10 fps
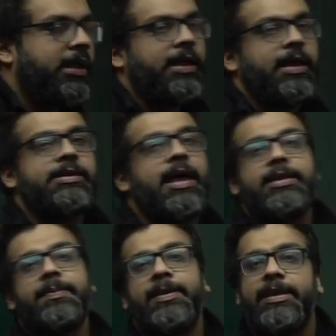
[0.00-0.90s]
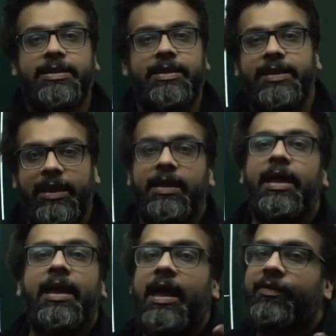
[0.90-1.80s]
is Andhra Pradesh and
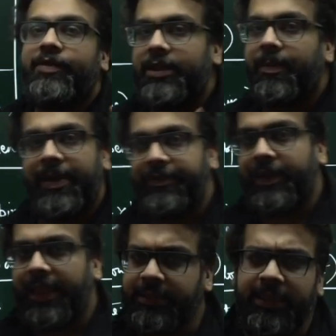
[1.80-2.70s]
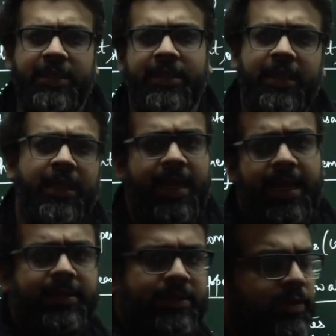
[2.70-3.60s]
Telangana after the bifurcation,
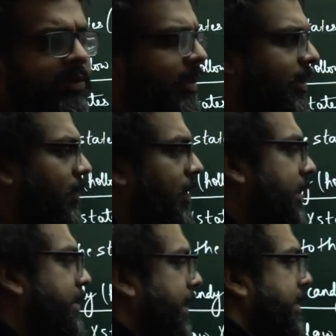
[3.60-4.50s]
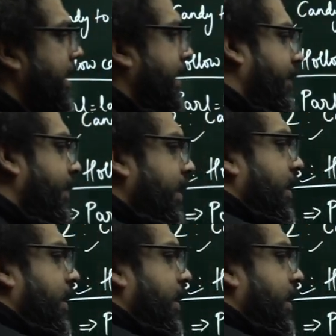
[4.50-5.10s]
and those are the only states that have a